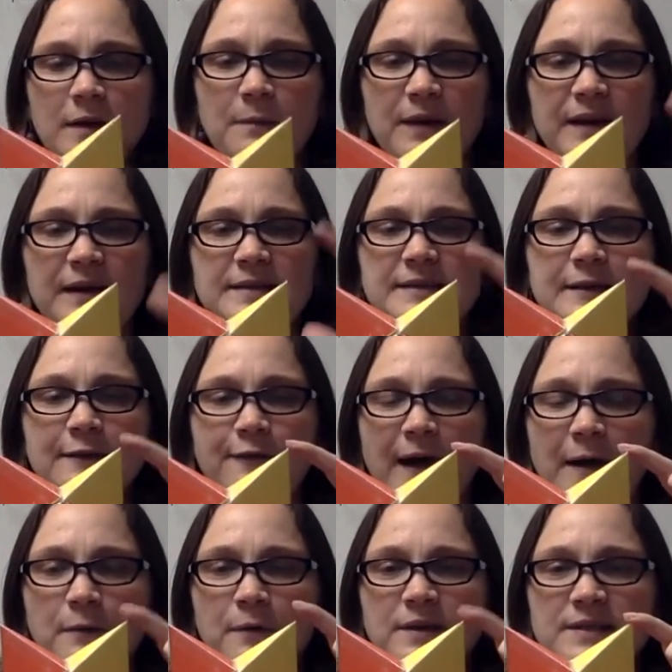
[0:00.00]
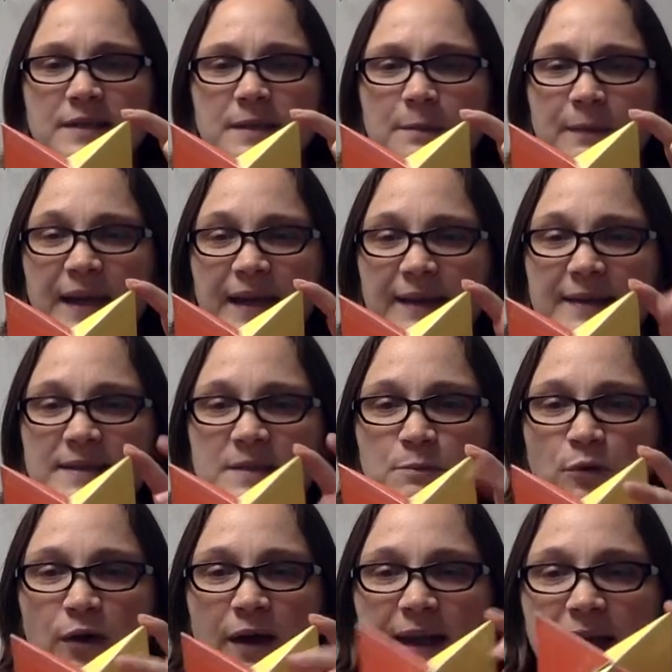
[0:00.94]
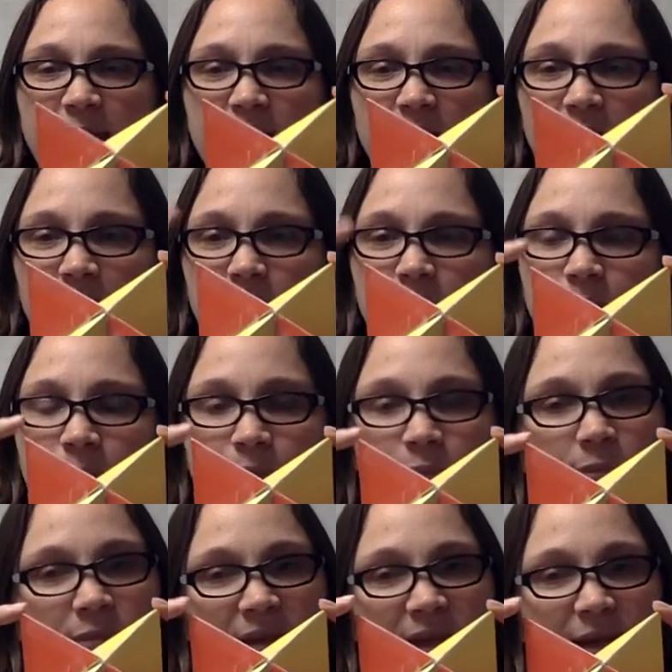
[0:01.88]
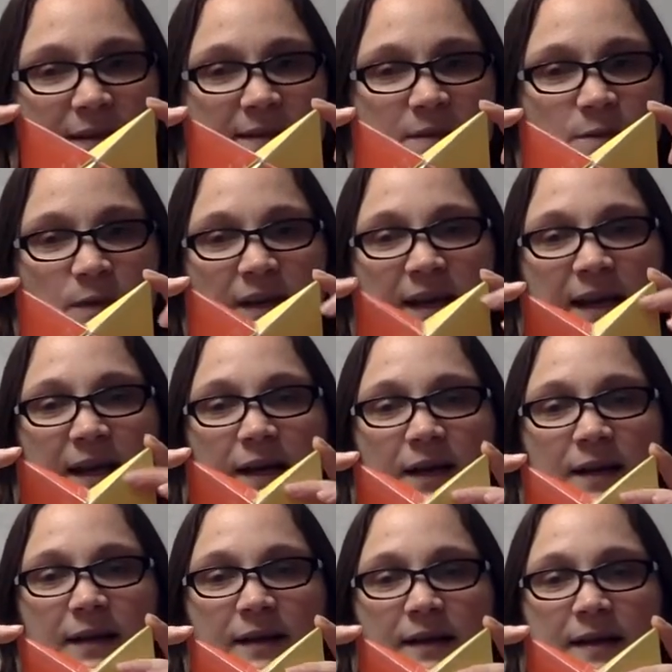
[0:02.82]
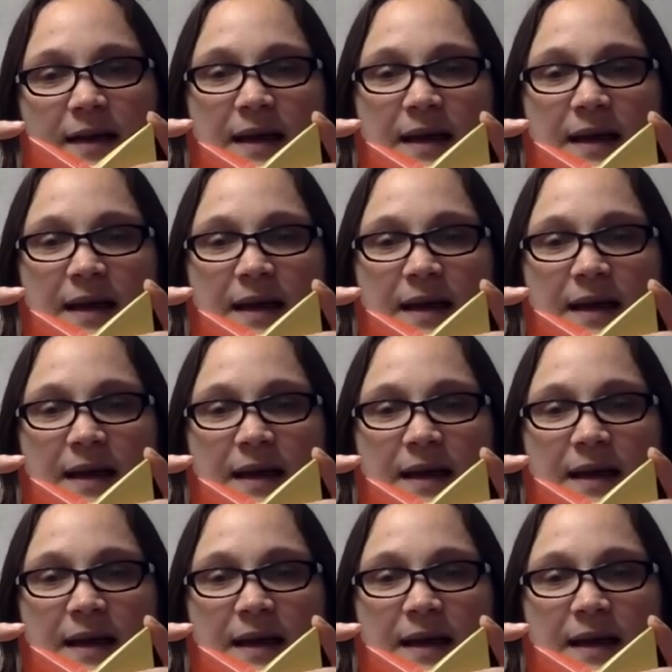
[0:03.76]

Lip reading: because if I were to pick this point here and this one here,